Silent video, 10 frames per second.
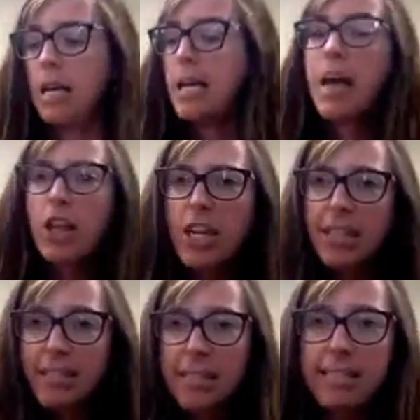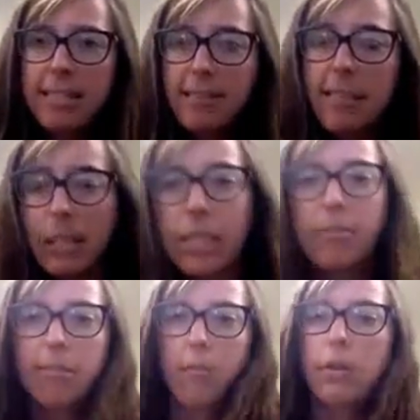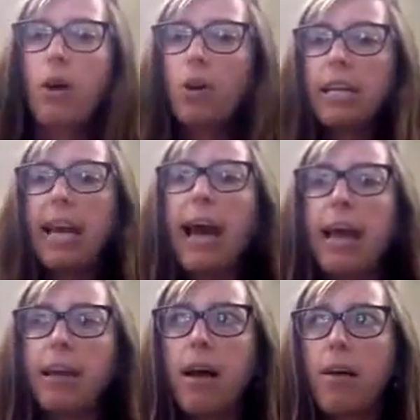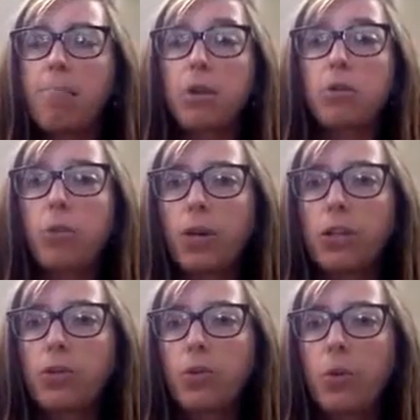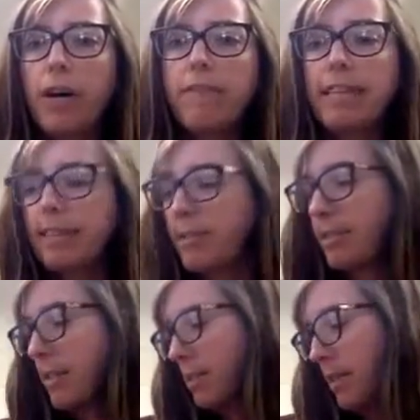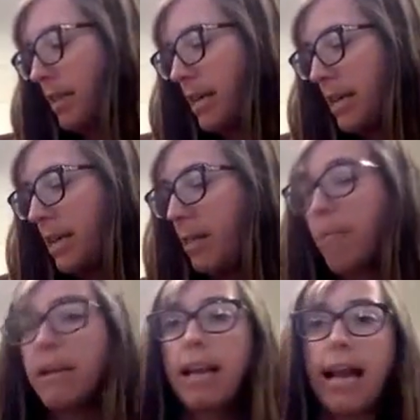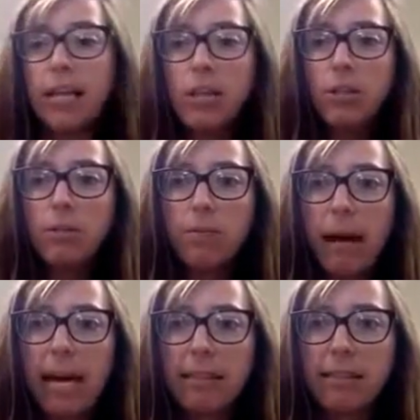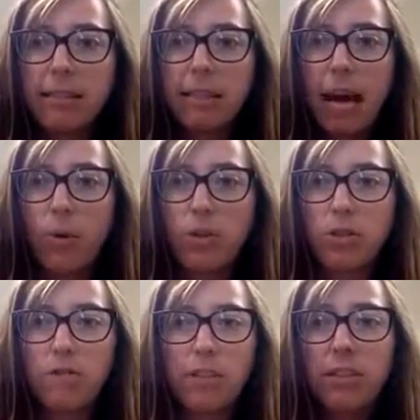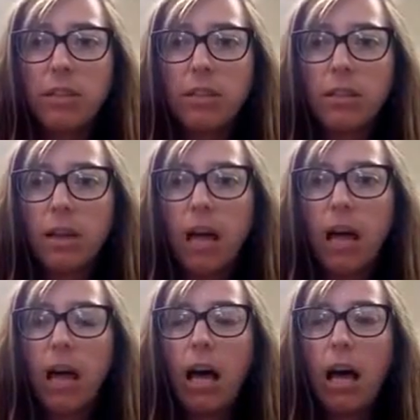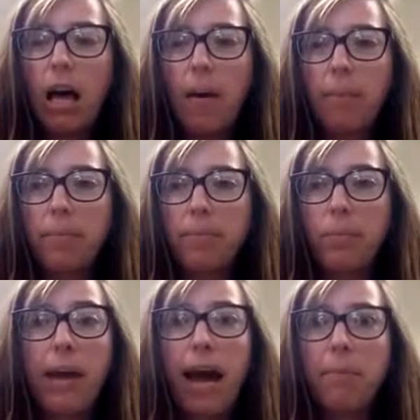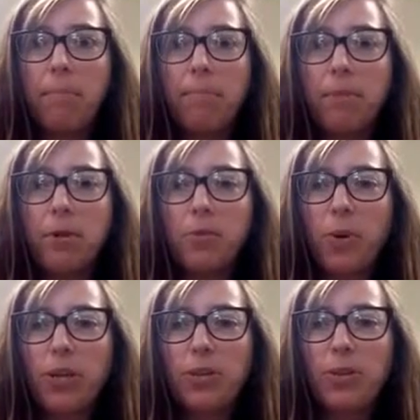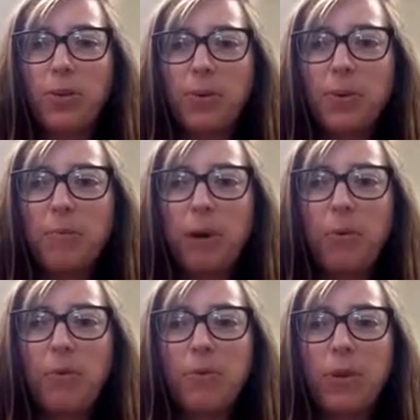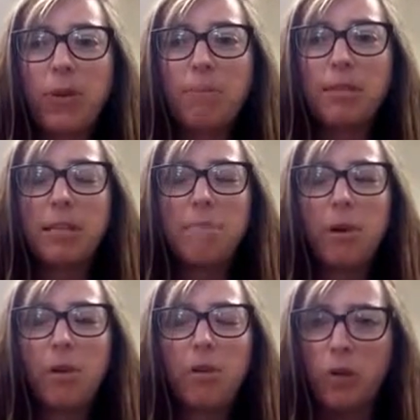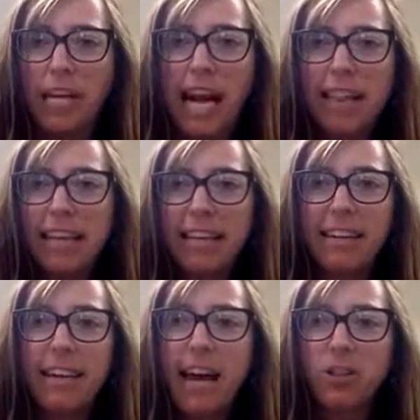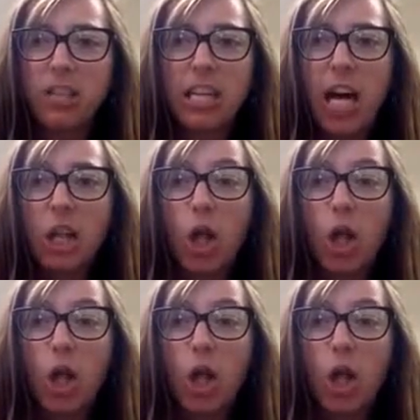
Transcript: Another existing series that we already had books 1 and 2 of is The Midnighters by Scott Westerfeld. We had books 1 and 2, but we were missing book 3. I think it had actually gotten